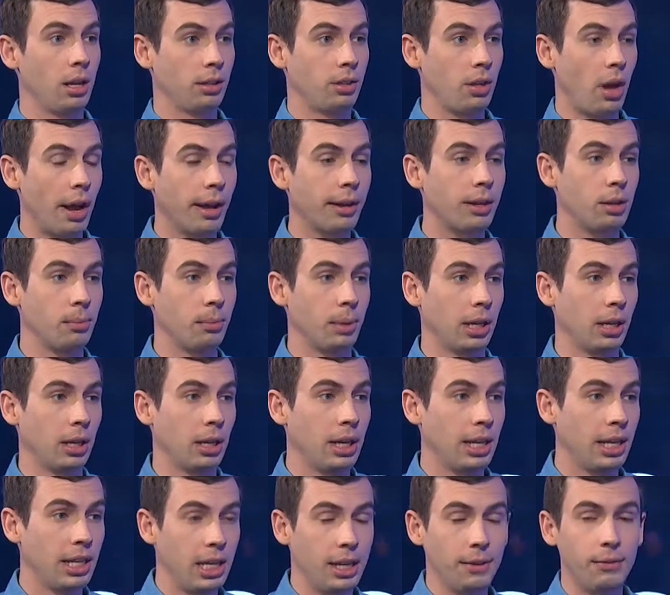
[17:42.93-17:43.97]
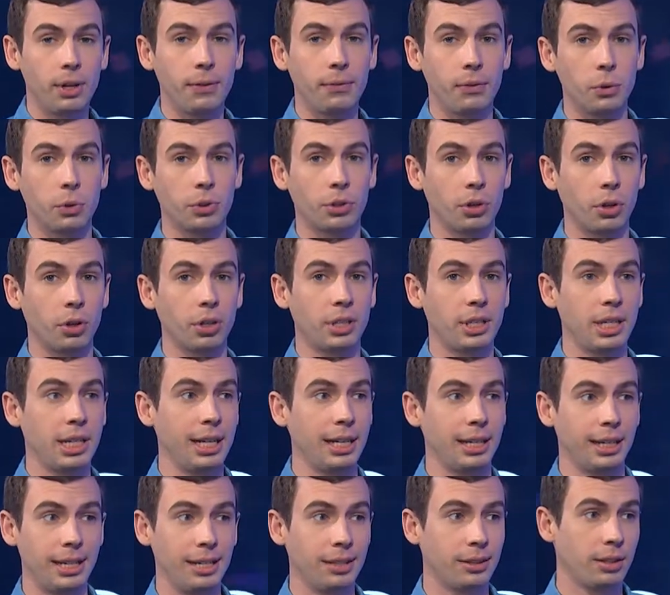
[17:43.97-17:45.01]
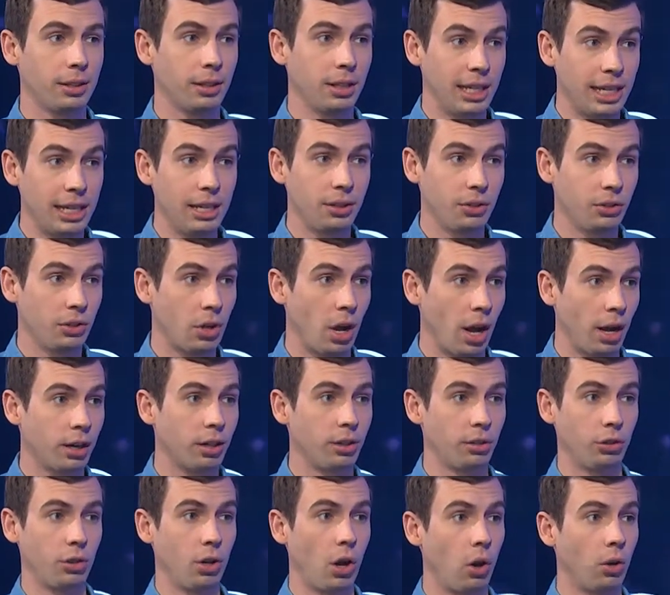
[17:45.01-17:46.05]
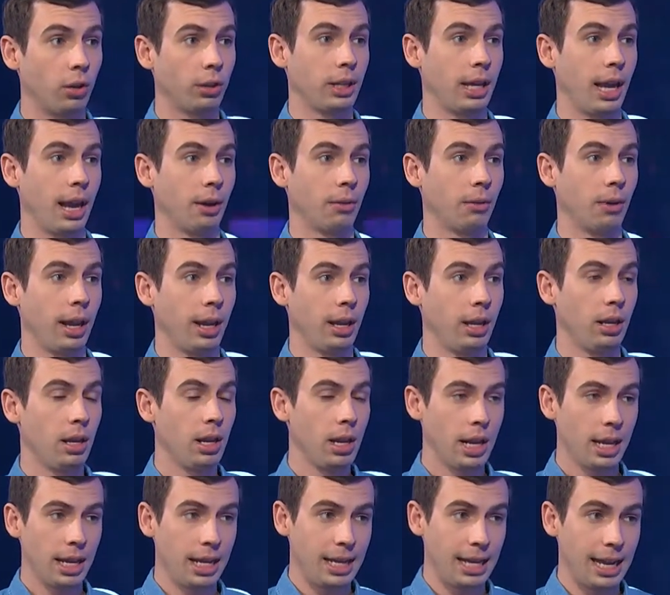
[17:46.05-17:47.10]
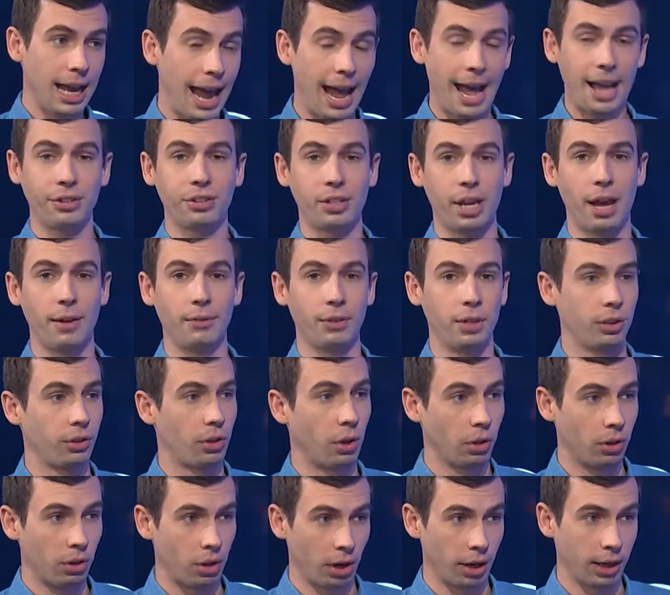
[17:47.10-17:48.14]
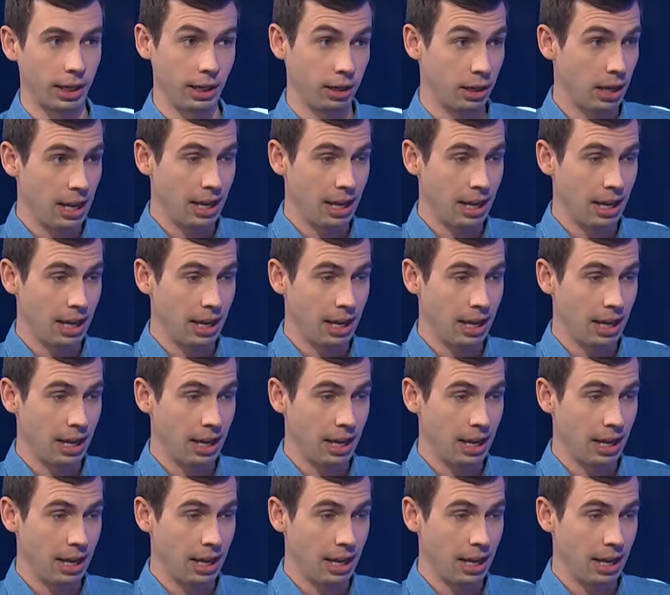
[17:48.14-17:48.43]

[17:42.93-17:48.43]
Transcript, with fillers: document. Even if he was 13, he's he's not an adult yet, right? Yeah. He has to have an adult guardian